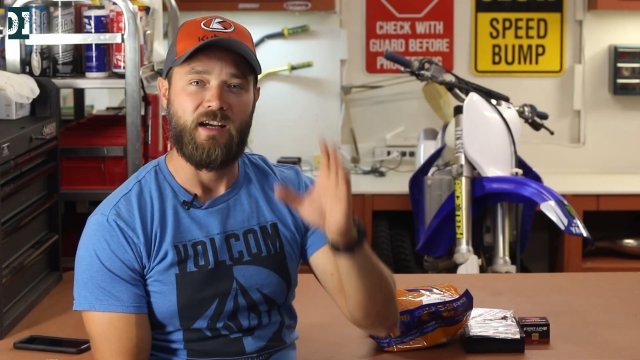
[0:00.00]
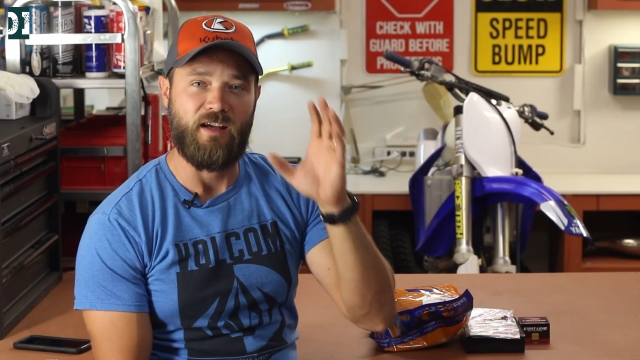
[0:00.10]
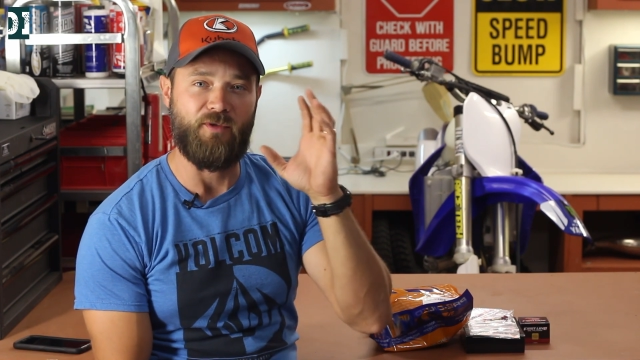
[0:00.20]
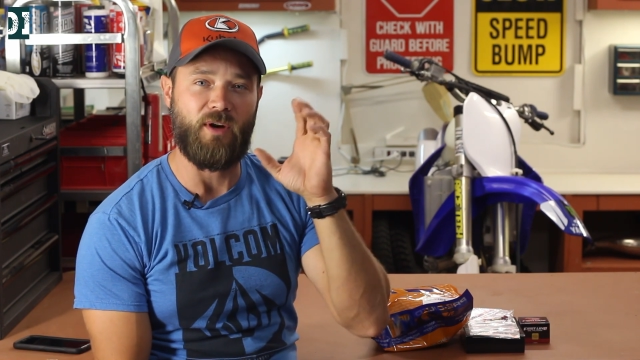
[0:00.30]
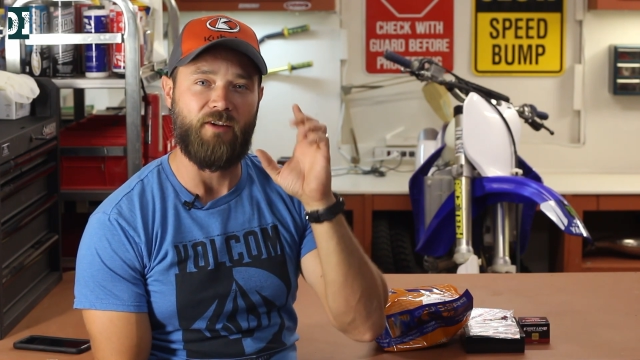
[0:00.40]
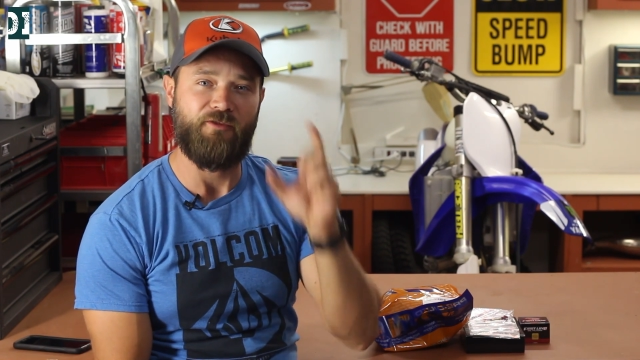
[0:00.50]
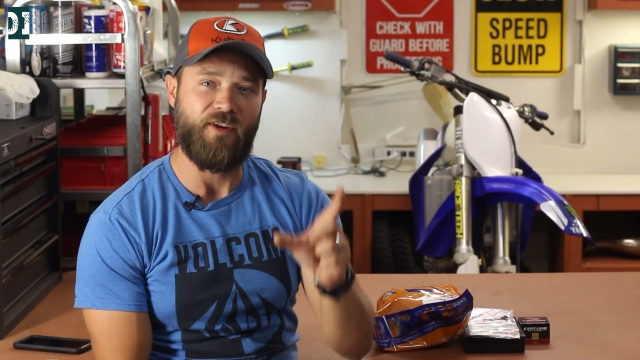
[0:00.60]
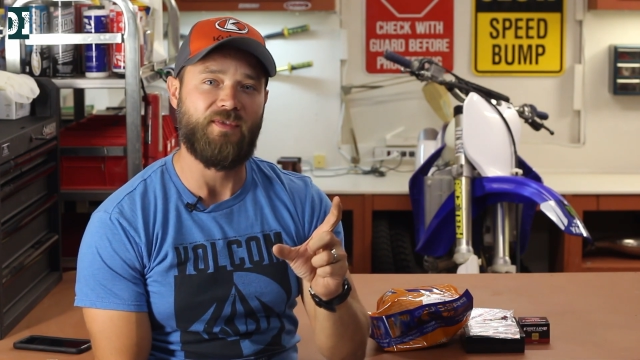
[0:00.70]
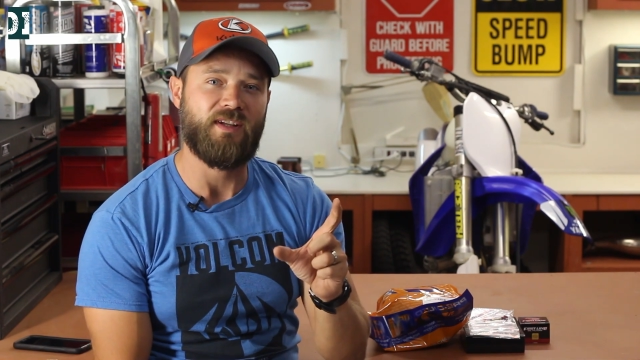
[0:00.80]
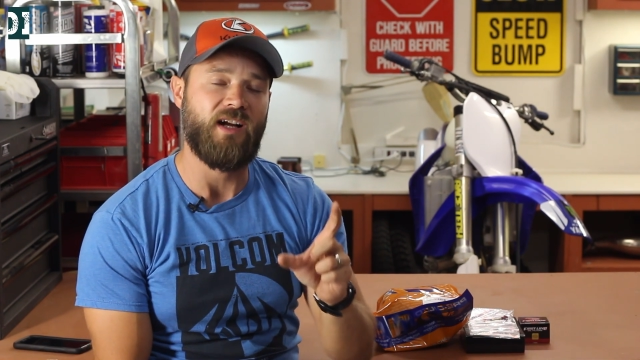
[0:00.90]
If you are
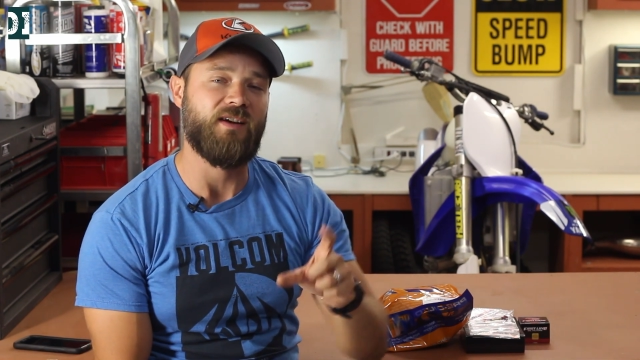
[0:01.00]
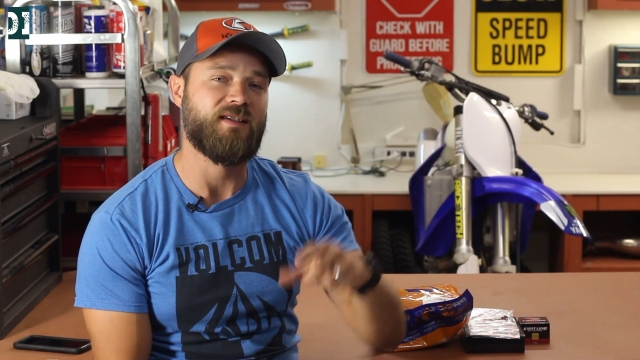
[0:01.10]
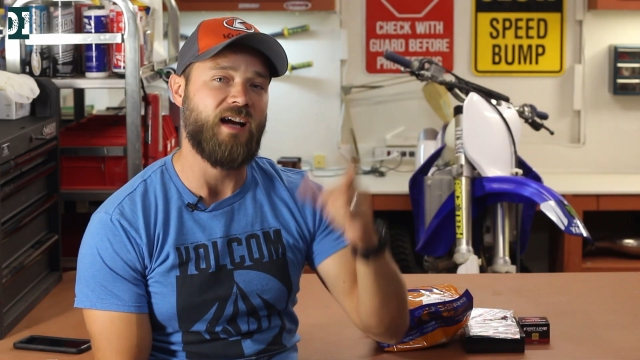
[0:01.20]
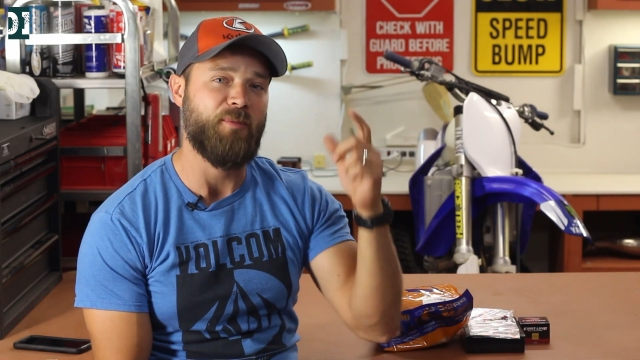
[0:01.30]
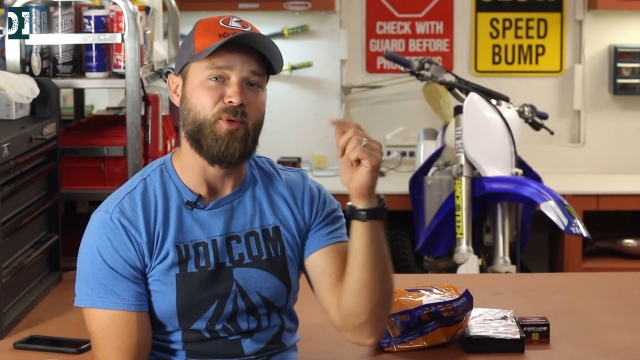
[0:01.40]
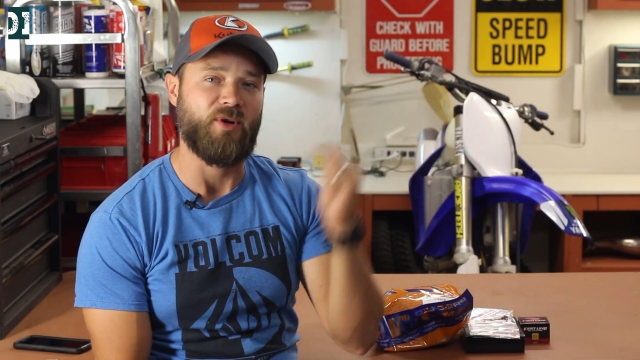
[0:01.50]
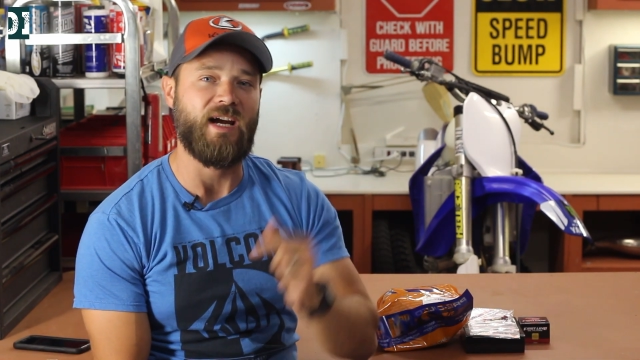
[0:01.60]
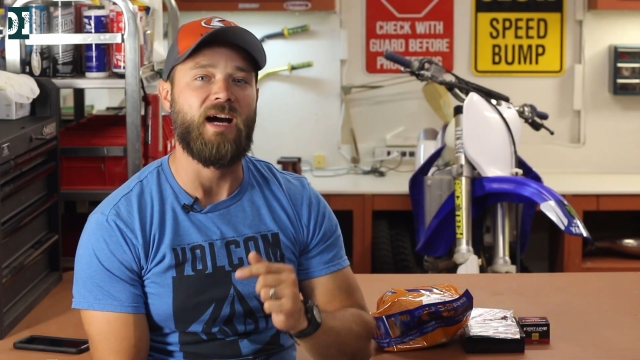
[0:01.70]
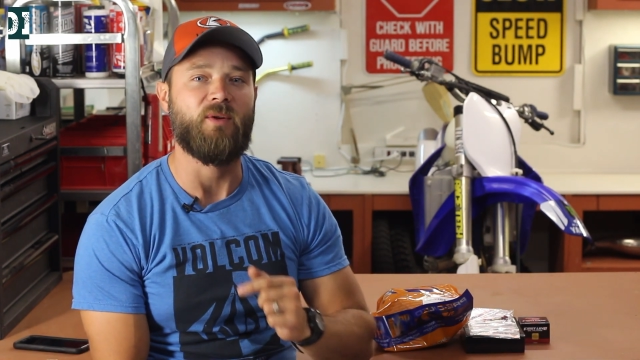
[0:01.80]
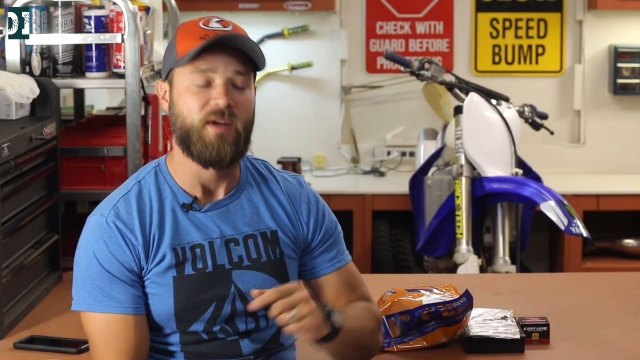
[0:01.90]
$50 up or
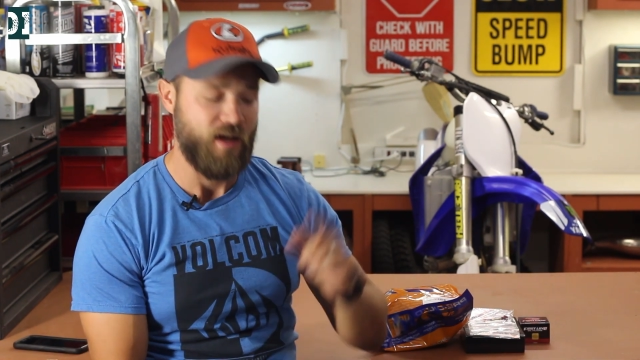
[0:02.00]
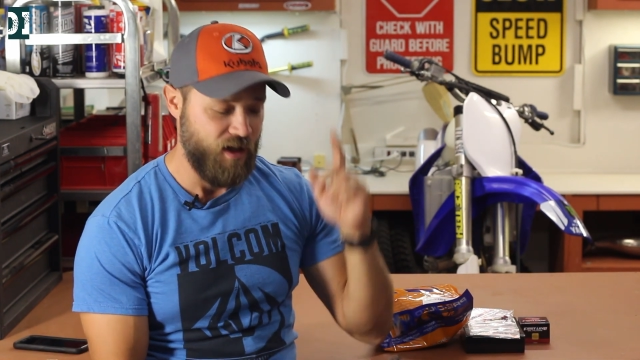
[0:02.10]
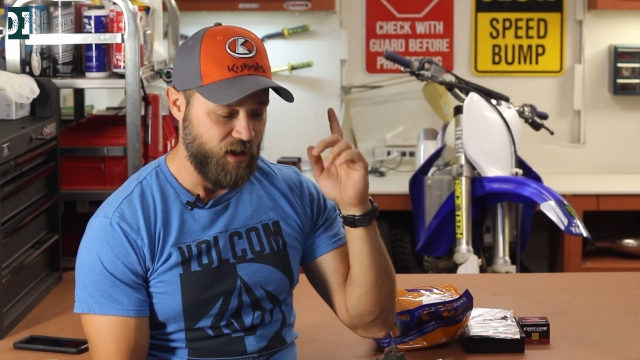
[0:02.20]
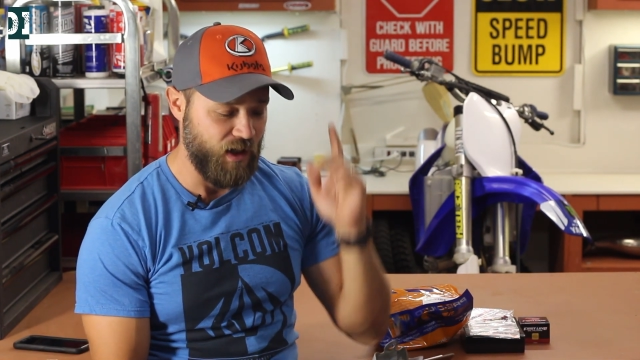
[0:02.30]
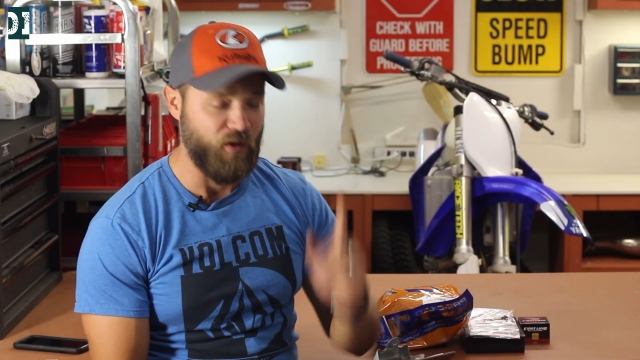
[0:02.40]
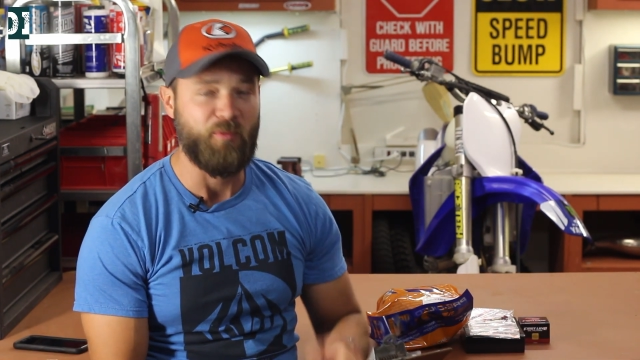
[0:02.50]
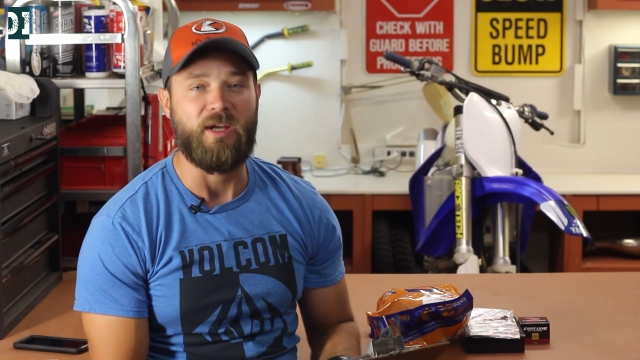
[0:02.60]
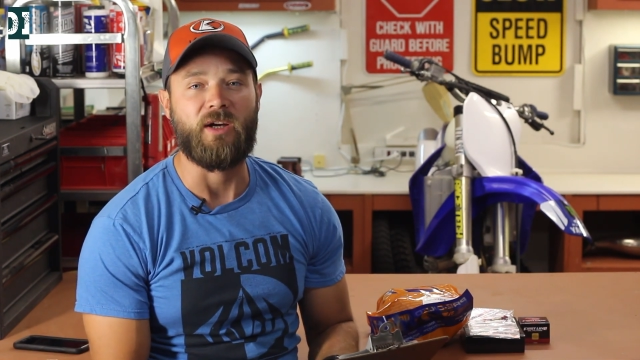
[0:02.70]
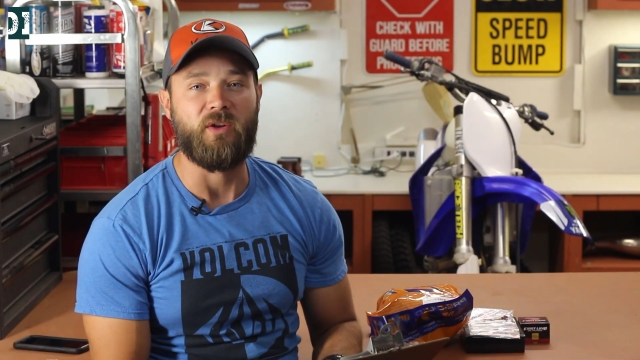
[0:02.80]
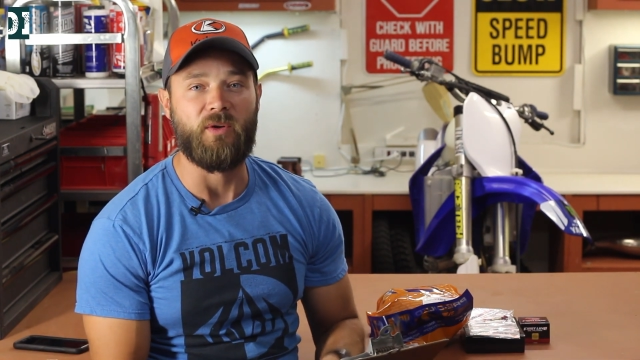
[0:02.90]
down, you will be
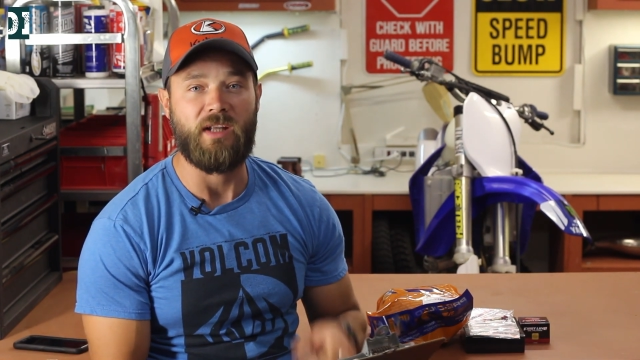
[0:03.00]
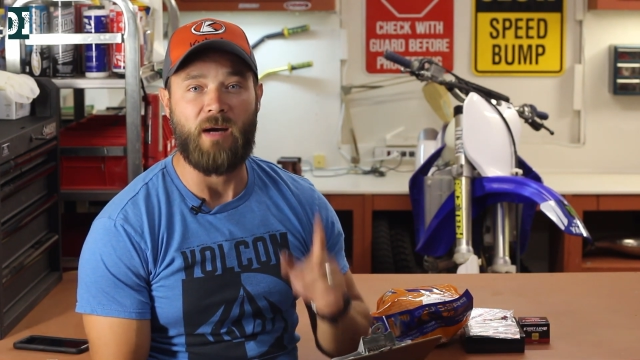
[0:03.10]
included.